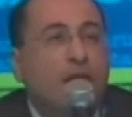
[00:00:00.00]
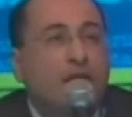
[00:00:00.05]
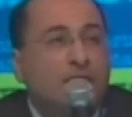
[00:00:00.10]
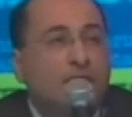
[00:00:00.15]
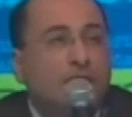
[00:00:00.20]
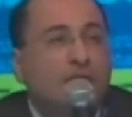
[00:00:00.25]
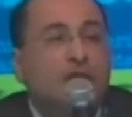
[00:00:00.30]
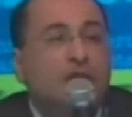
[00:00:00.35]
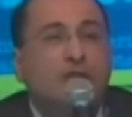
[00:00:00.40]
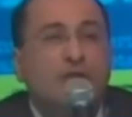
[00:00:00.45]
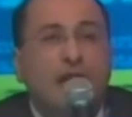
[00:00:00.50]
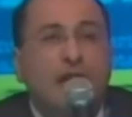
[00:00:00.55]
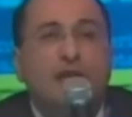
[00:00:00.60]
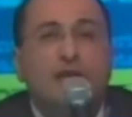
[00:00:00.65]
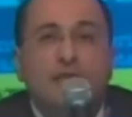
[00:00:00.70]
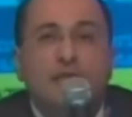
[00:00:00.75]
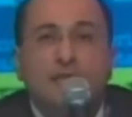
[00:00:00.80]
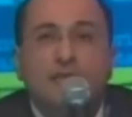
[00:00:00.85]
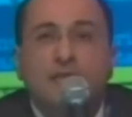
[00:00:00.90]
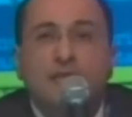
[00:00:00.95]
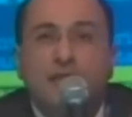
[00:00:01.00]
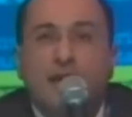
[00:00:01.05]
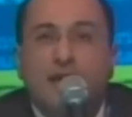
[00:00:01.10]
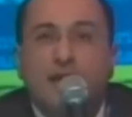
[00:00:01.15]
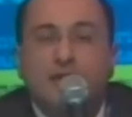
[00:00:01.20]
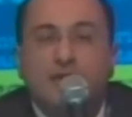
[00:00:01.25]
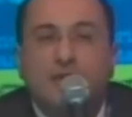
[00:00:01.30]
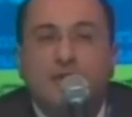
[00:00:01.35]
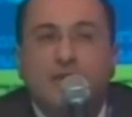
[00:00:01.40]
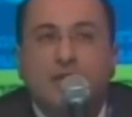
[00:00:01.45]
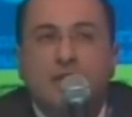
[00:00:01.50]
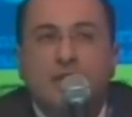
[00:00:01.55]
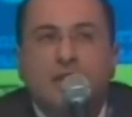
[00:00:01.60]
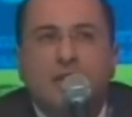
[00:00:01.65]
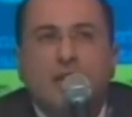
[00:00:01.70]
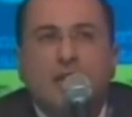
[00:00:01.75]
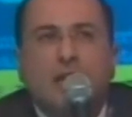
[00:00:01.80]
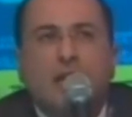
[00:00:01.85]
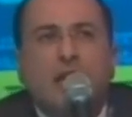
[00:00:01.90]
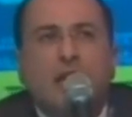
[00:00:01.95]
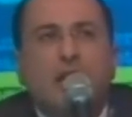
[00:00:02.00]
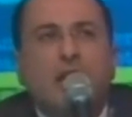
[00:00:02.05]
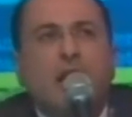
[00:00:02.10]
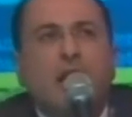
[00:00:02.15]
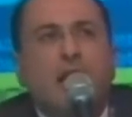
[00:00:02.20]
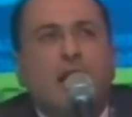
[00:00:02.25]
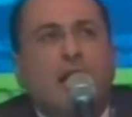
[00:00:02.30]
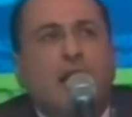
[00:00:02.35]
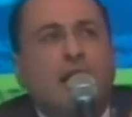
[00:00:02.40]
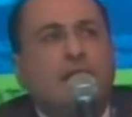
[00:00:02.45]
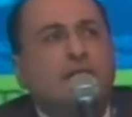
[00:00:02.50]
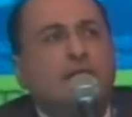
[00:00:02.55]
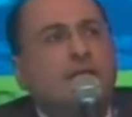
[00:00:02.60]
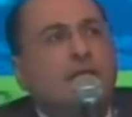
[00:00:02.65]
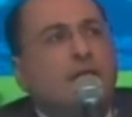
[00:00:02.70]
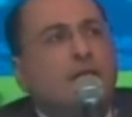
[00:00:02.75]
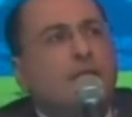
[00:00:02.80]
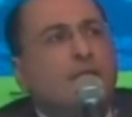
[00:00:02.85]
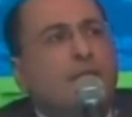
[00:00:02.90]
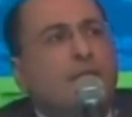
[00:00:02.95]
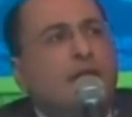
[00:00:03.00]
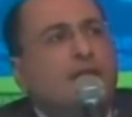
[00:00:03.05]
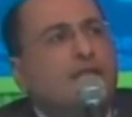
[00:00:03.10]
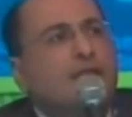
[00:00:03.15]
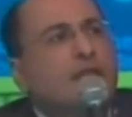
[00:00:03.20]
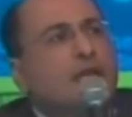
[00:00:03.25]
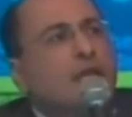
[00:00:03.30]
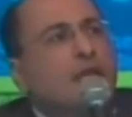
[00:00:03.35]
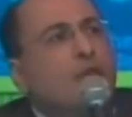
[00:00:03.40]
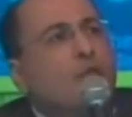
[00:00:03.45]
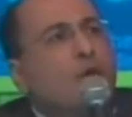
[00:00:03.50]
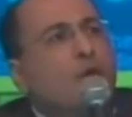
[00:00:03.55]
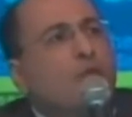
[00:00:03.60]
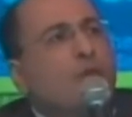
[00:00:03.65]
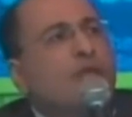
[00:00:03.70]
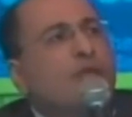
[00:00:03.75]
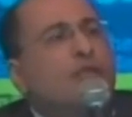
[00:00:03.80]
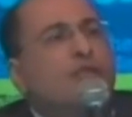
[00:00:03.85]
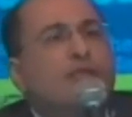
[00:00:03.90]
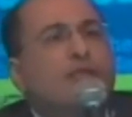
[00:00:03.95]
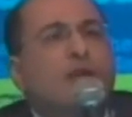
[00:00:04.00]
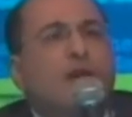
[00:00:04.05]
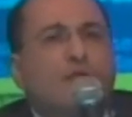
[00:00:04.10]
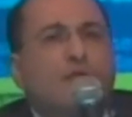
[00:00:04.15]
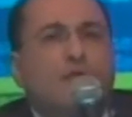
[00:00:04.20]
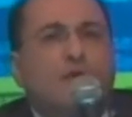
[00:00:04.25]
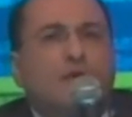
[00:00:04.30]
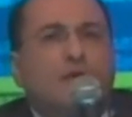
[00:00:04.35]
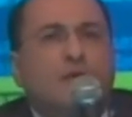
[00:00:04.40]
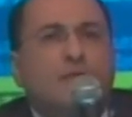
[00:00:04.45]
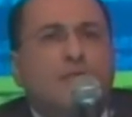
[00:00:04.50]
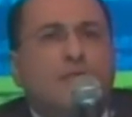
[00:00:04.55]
This is not an easy task. And basically what we discovered